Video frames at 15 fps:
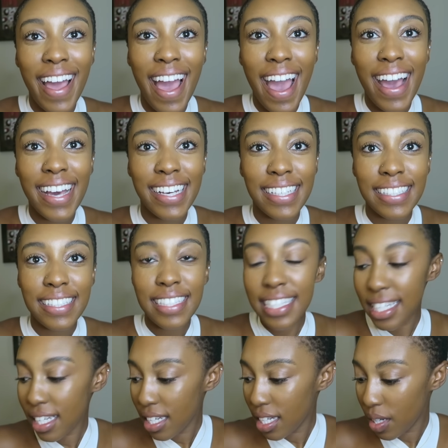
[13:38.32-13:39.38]

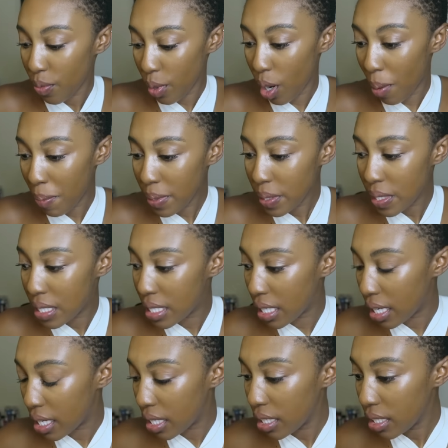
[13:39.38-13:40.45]
And we're almost
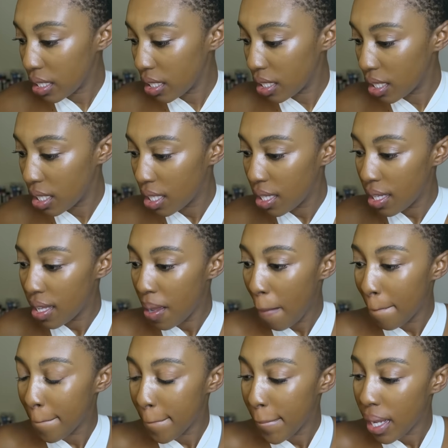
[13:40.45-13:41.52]
done.
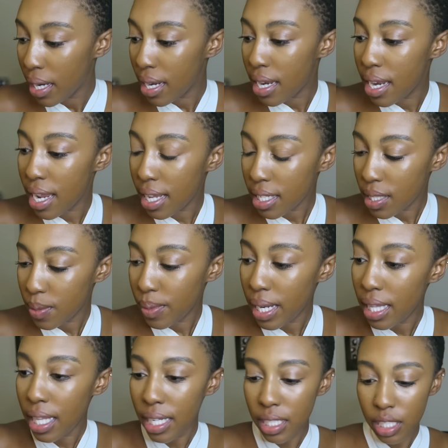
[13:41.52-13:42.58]
Next, what I
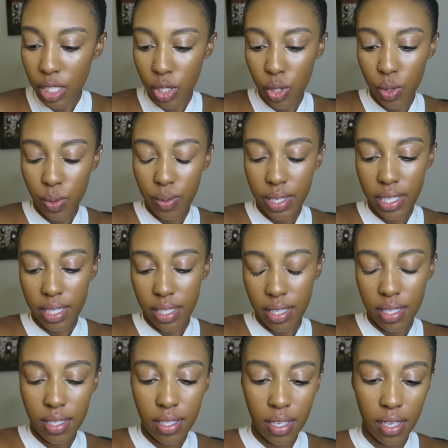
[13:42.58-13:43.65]
like to do
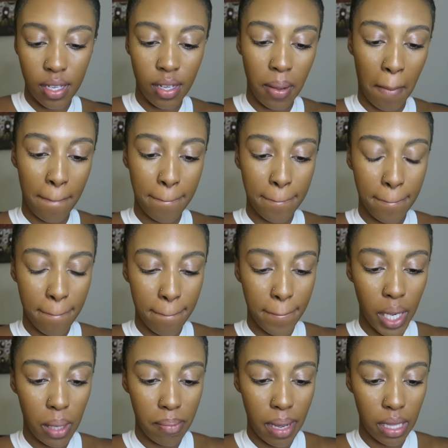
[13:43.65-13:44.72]
is
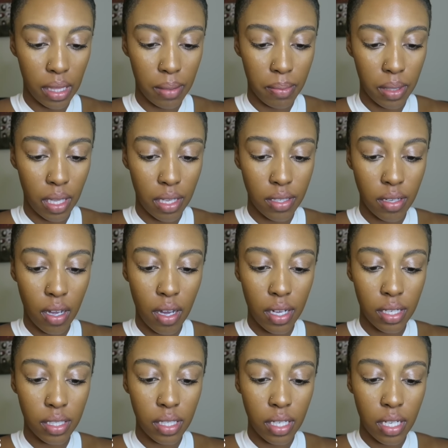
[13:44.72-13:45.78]
put my lip gloss
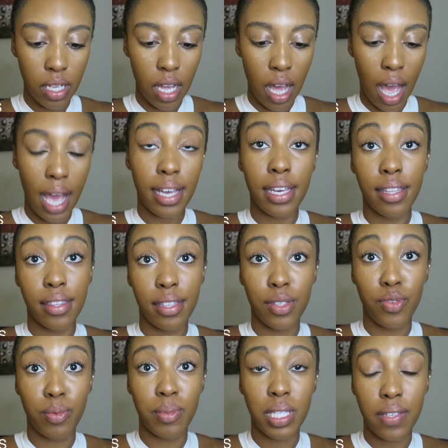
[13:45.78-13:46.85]
on. I get this
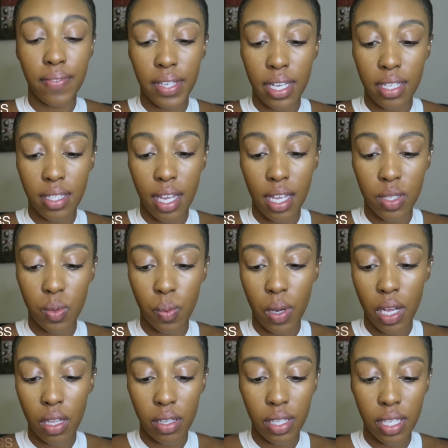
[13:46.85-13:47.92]
from CVS as
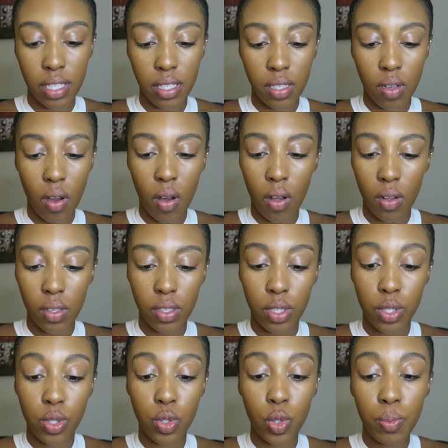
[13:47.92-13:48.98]
well. It's called
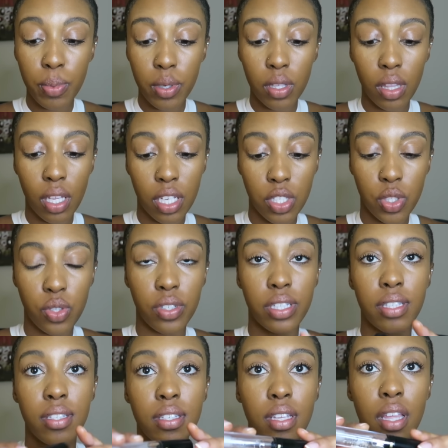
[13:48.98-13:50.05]
Super
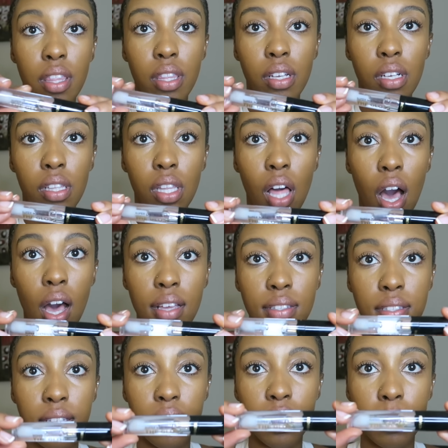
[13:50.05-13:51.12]
Lustrous The
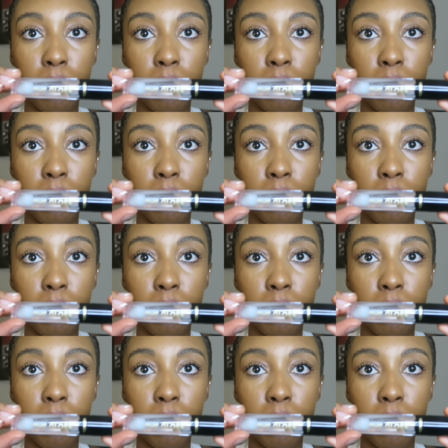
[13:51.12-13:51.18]
Gloss. It's